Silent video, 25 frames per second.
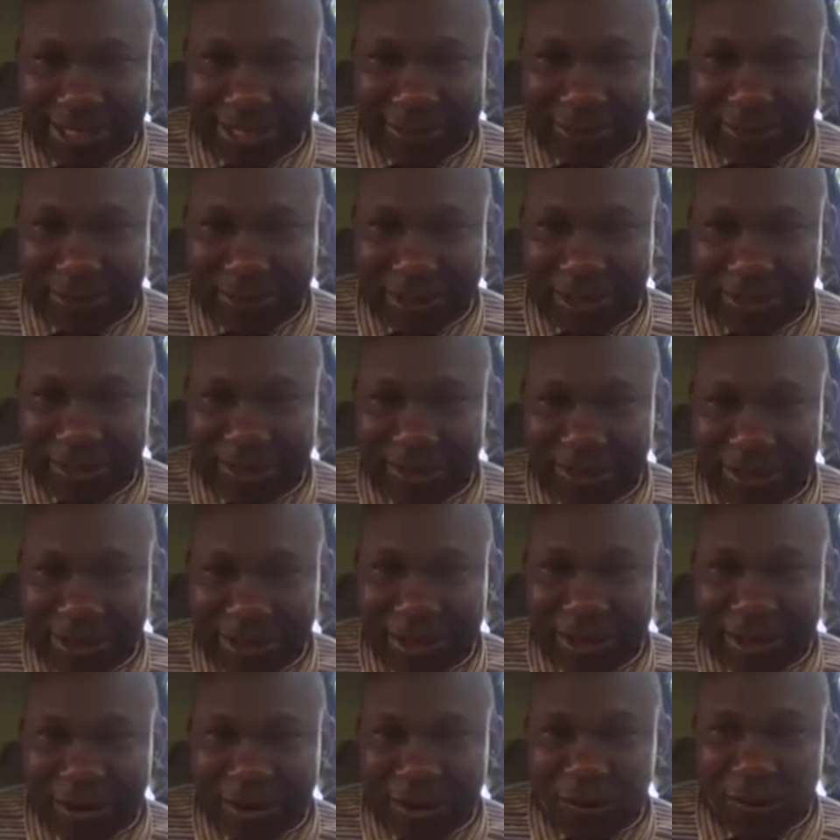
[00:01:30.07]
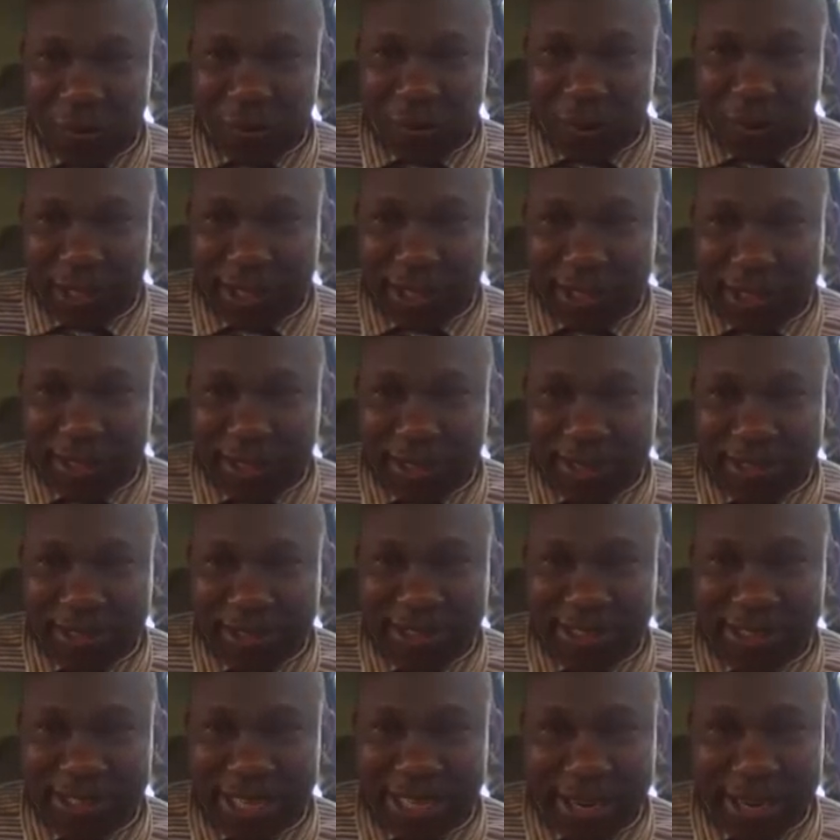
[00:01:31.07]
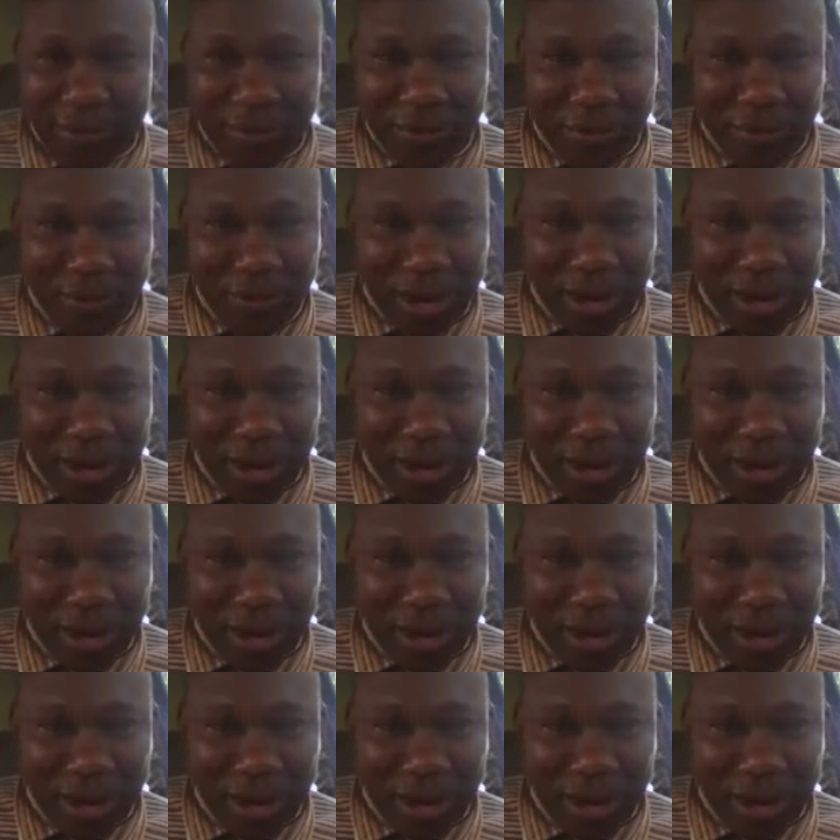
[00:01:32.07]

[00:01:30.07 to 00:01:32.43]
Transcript: email with zero